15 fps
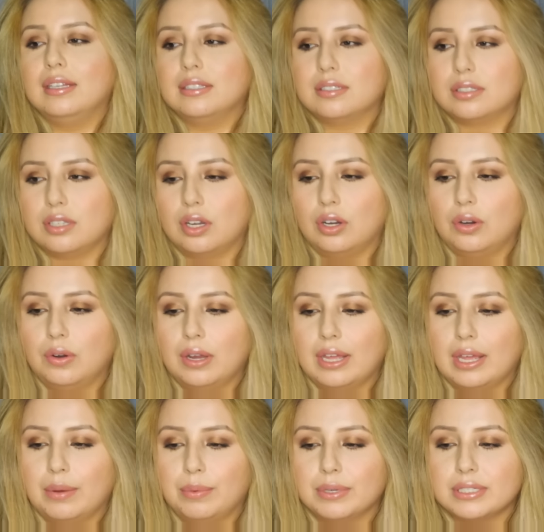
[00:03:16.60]
So
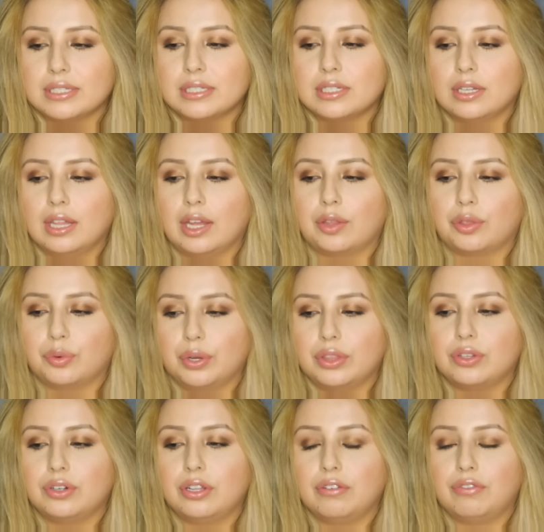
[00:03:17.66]
it wasn't until like
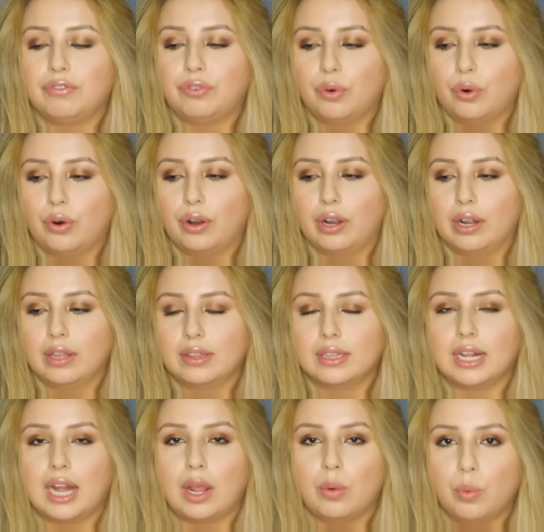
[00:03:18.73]
3:30, 4
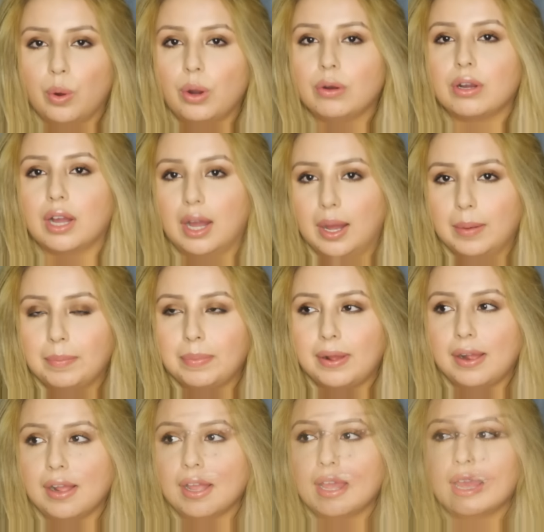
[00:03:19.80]
that I woke up.
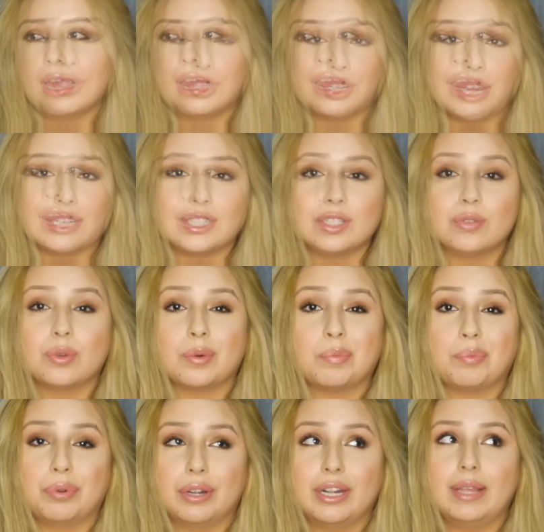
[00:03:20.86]
So the contractions were
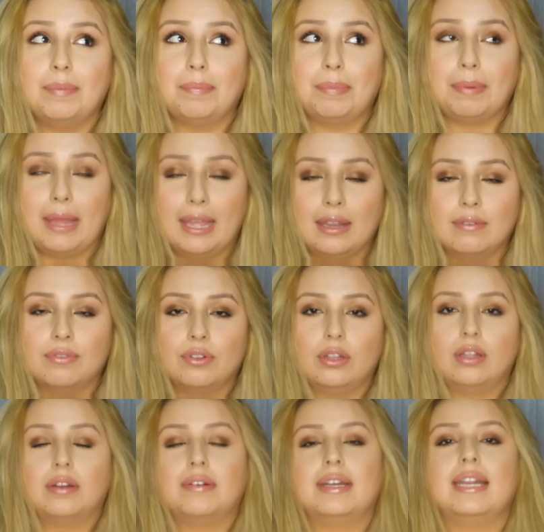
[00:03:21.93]
pretty painful
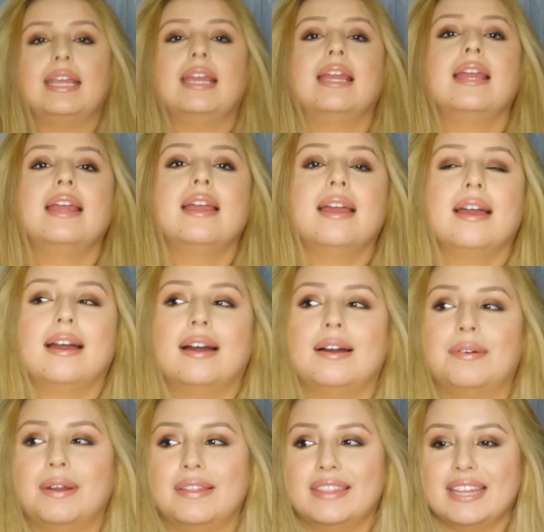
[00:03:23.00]
already
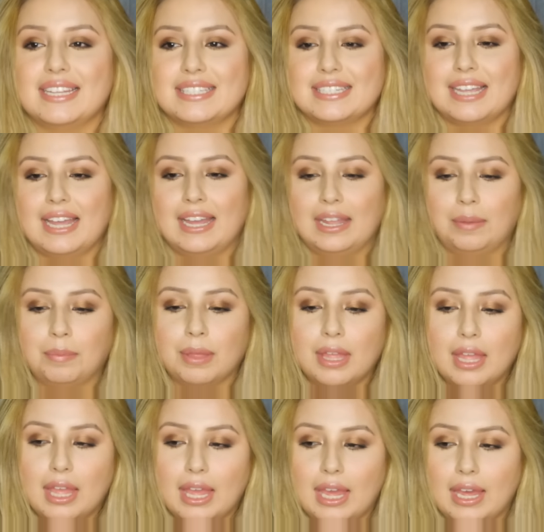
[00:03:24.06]
around that time,
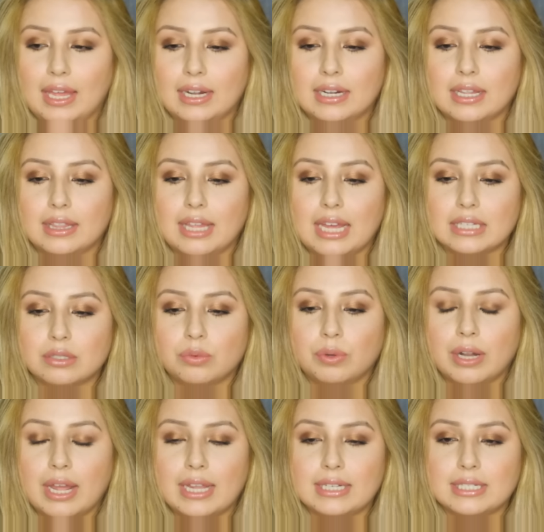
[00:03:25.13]
and that's when
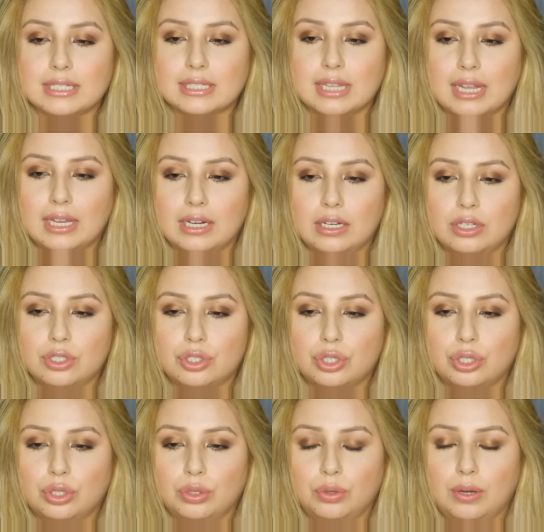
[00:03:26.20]
I decided
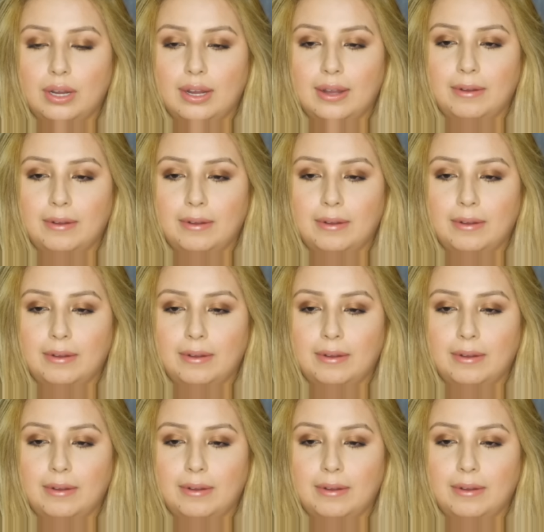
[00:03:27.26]
to